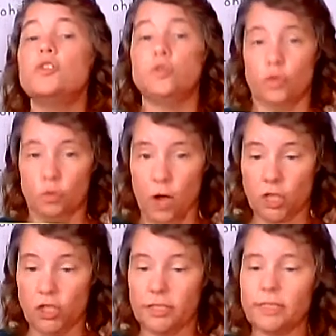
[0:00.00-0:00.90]
George
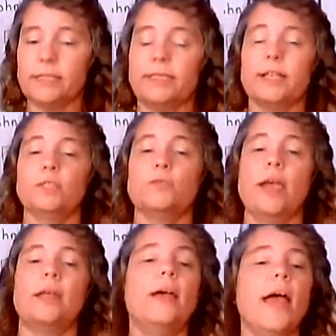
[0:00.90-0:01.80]
Washington did. That's
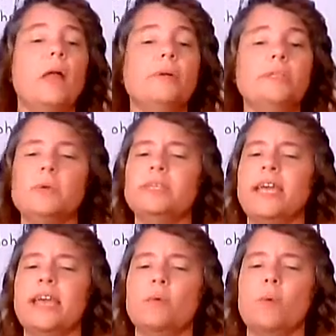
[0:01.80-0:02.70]
right. And what did we
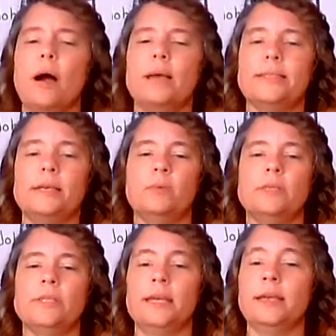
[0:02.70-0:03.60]
say it was? It
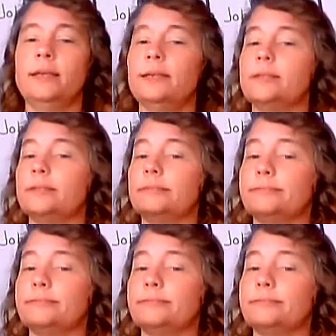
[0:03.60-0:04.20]
was his